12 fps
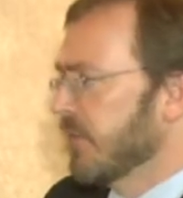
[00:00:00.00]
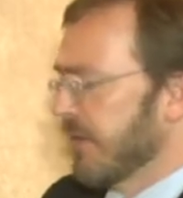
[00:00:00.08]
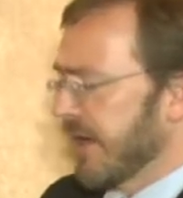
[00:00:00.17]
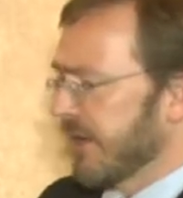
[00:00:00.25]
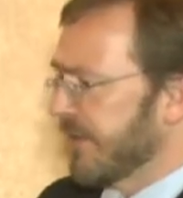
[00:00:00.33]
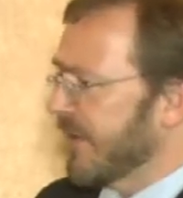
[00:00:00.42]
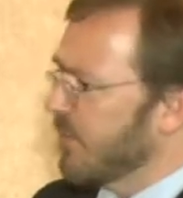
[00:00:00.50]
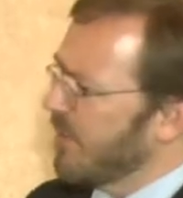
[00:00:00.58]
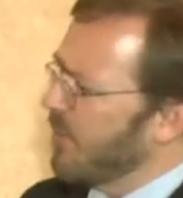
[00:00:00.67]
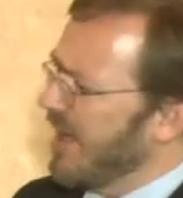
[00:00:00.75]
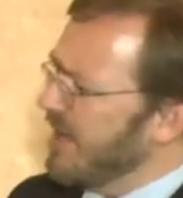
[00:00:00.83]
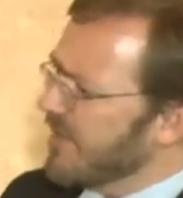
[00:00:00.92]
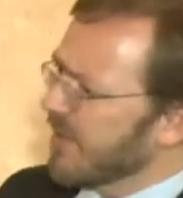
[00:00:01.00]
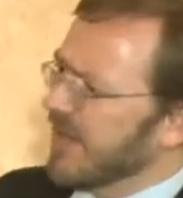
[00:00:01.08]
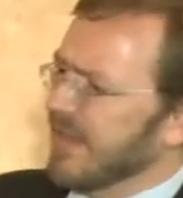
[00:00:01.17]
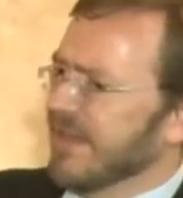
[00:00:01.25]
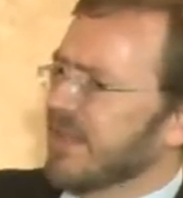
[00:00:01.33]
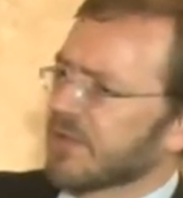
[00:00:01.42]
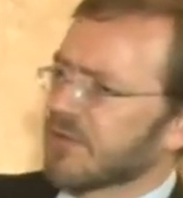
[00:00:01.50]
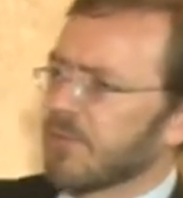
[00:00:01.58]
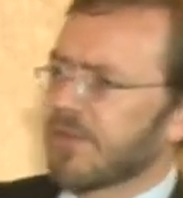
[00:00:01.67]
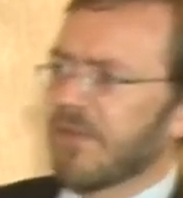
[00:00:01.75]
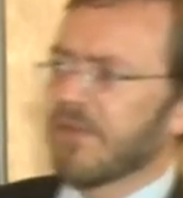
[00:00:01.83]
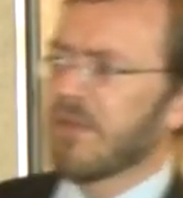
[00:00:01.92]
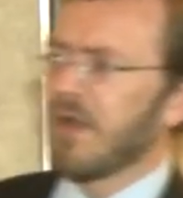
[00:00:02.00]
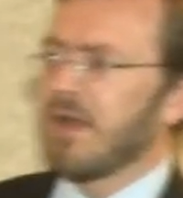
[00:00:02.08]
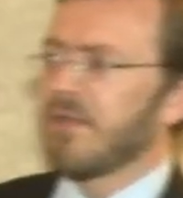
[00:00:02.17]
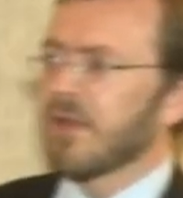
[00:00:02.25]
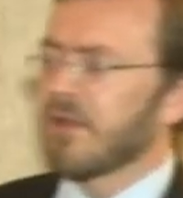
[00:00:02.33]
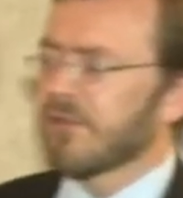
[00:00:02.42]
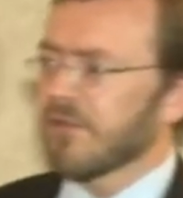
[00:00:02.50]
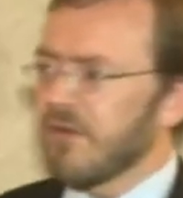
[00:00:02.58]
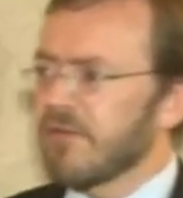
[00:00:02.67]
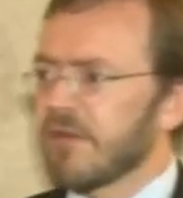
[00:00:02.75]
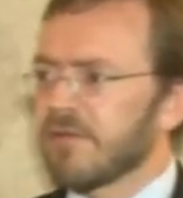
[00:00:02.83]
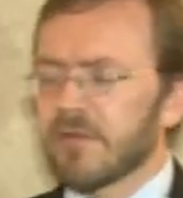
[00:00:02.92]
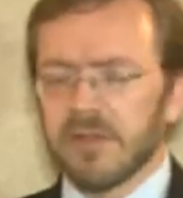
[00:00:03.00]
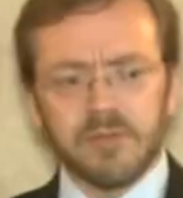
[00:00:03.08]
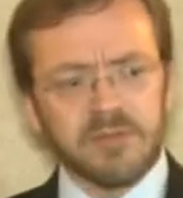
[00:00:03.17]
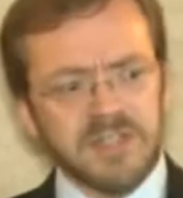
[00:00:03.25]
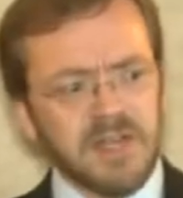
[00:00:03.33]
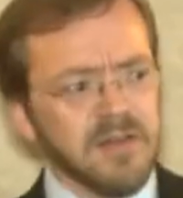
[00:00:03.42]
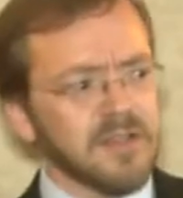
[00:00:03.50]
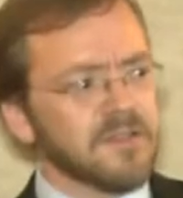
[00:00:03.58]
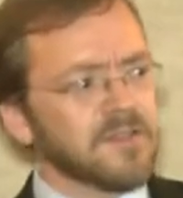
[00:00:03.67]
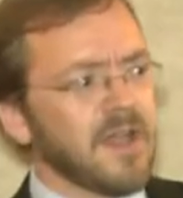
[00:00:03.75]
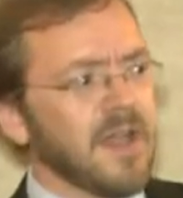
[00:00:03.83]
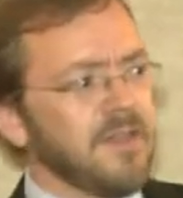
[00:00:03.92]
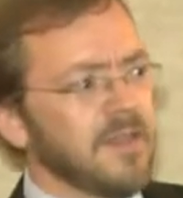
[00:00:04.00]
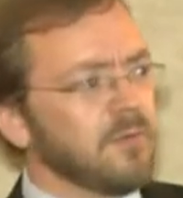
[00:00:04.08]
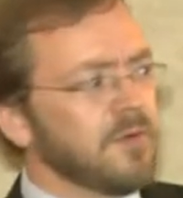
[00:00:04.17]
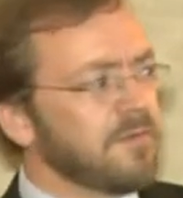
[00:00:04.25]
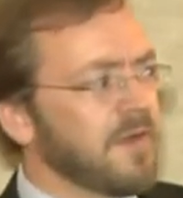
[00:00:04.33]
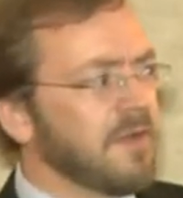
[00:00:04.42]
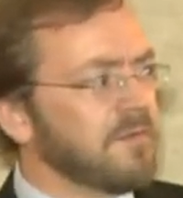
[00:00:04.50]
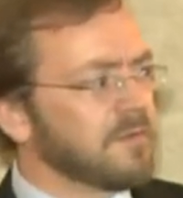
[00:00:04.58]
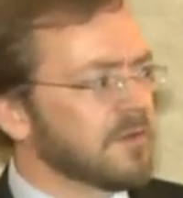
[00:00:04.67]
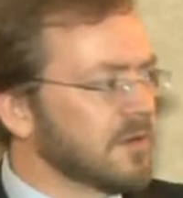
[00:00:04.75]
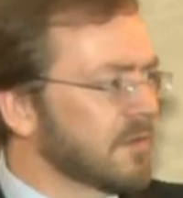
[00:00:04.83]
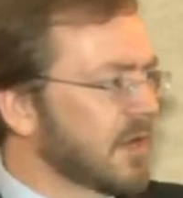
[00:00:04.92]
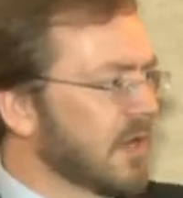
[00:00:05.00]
Reagan said, well, why aren't there any legal groups on the conservative or the libertarian side that would fight for